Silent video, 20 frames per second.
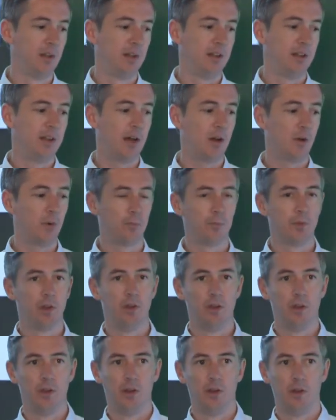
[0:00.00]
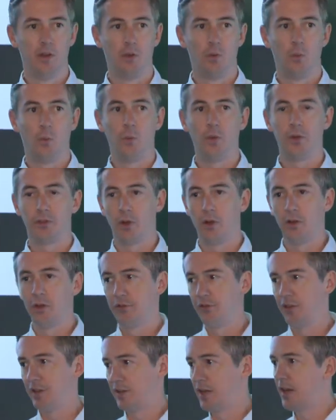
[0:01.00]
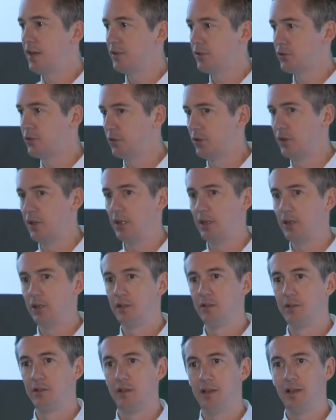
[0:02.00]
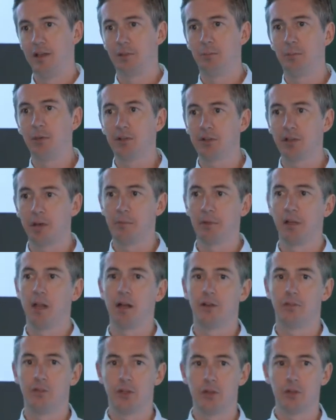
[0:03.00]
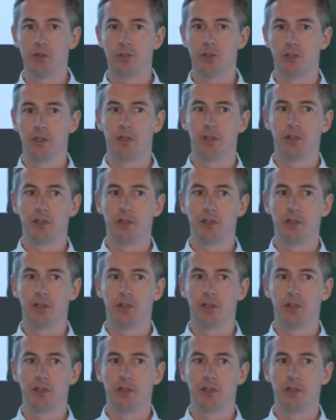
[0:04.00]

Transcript: Now, with all of this history, it's built up a lot of inertia